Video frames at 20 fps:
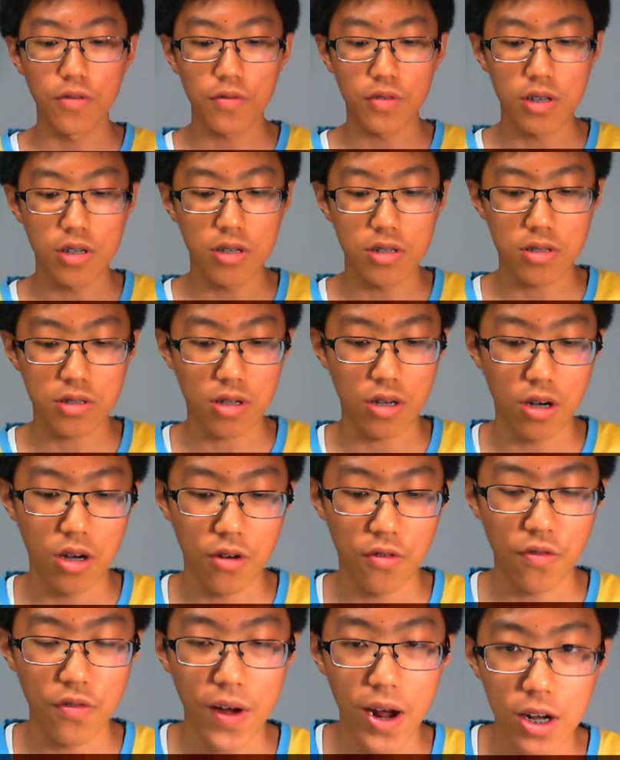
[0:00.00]
of these
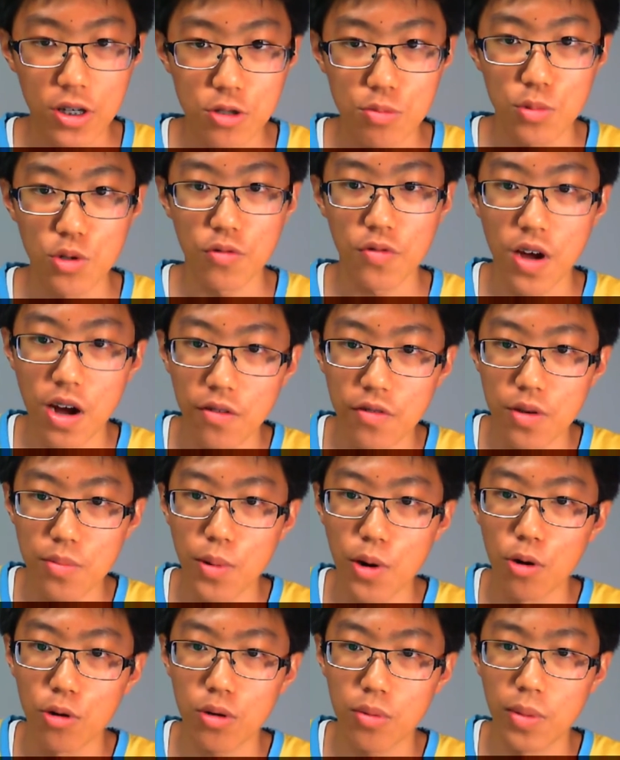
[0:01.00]
fast move heavy
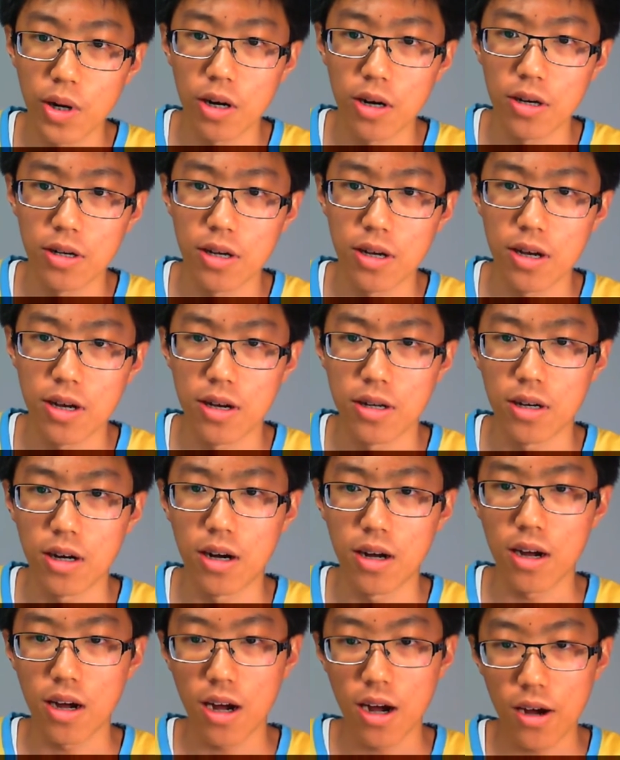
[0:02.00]
Pokemon, and
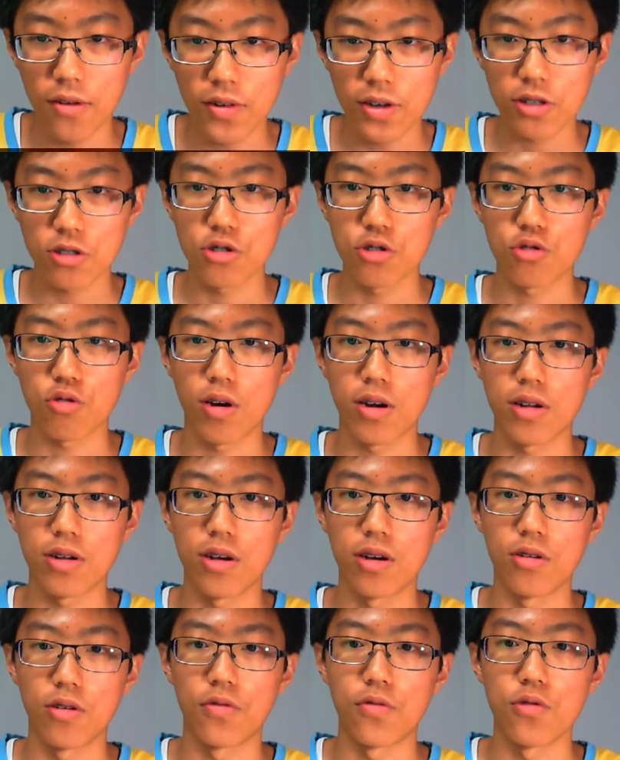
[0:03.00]
I have actually tried
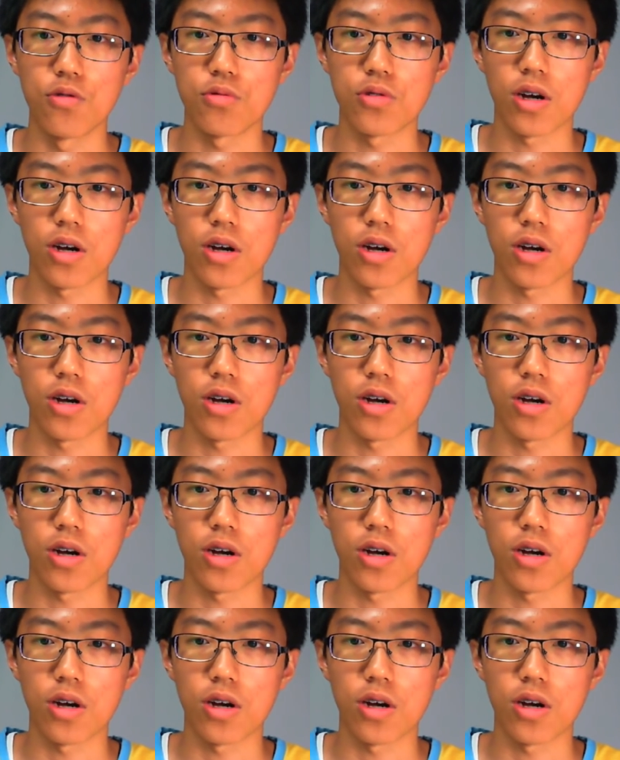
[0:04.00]
it out a few